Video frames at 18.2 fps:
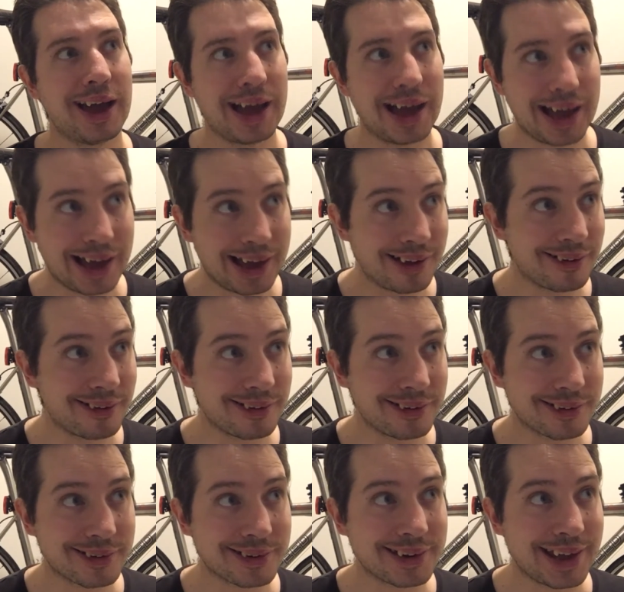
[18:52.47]

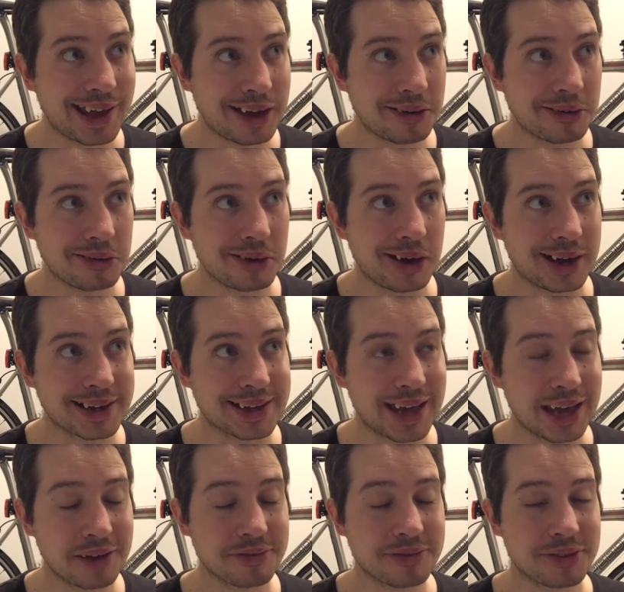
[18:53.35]
And now I
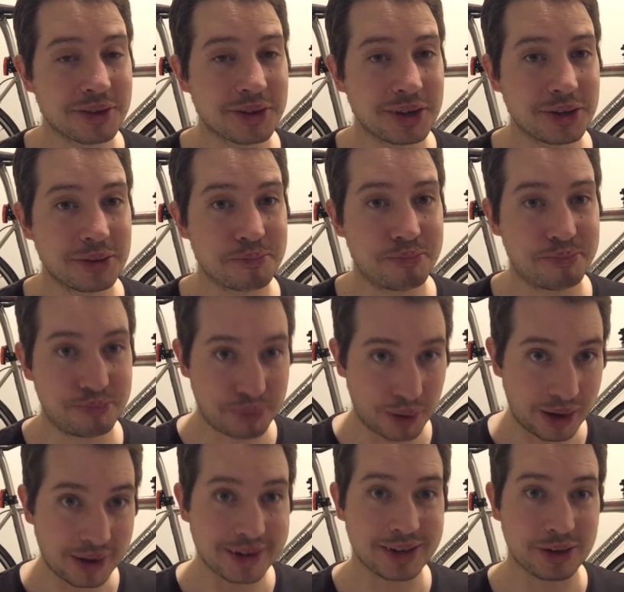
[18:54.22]
gave the
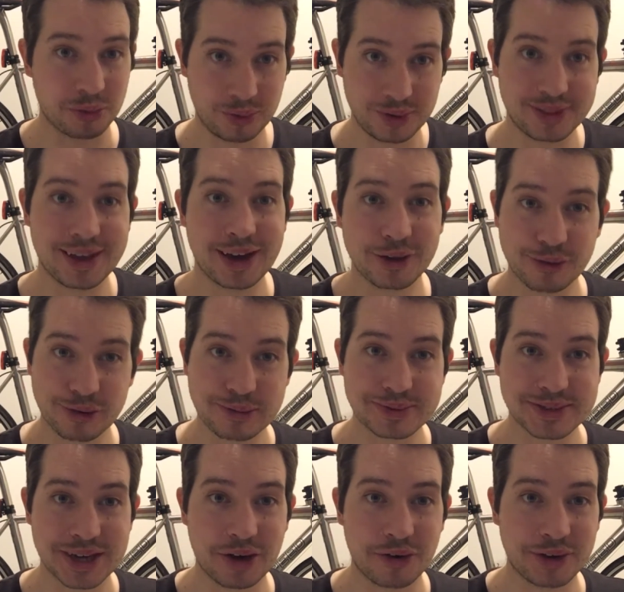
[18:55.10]
bike with that
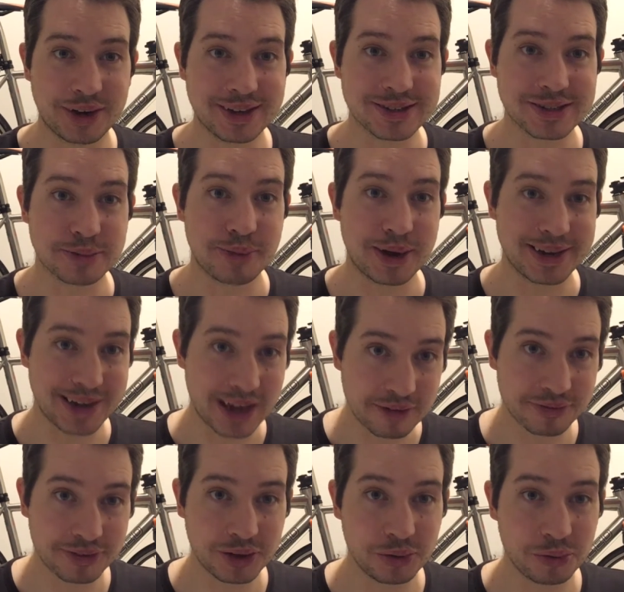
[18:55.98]
group set on it to my
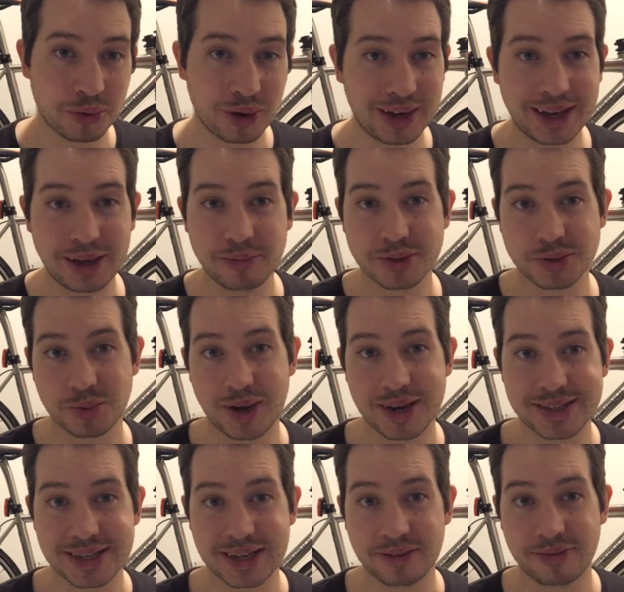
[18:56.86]
nephew while he was
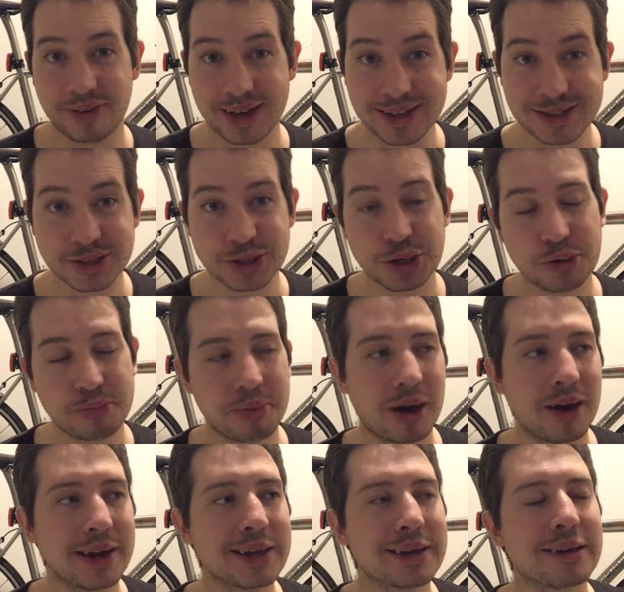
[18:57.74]
waiting for his new
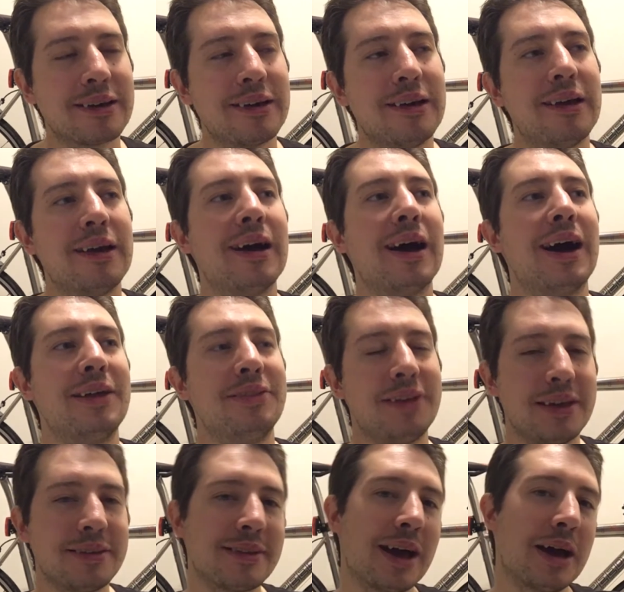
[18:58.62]
bike. And
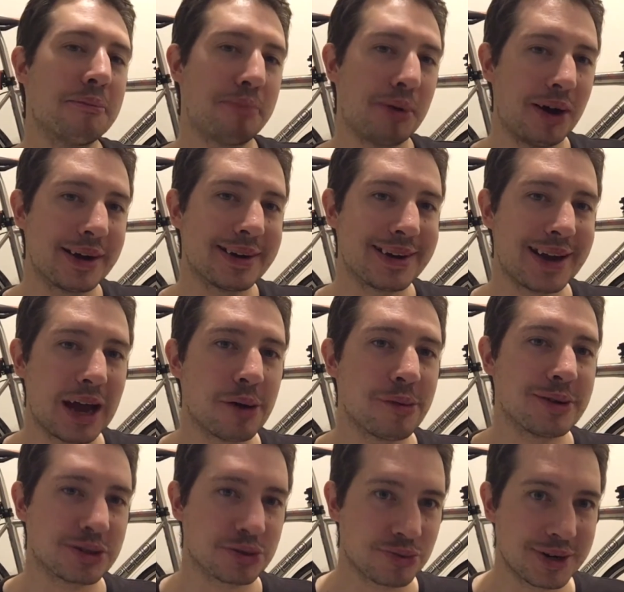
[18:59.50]
then that bike
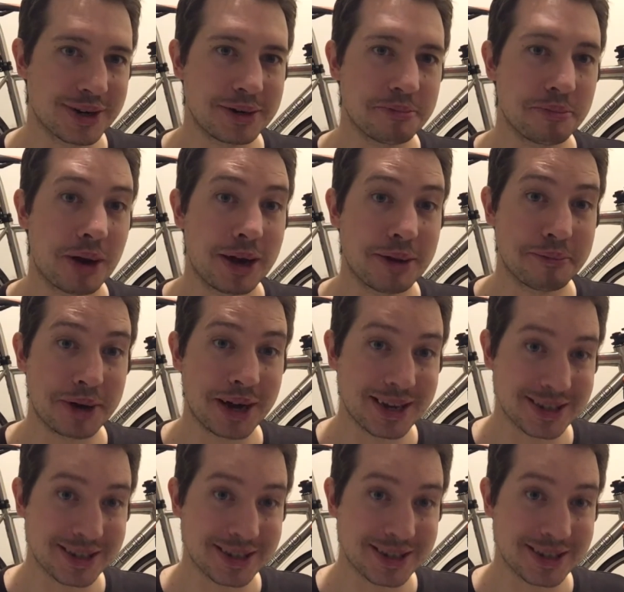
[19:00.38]
now is ridden by my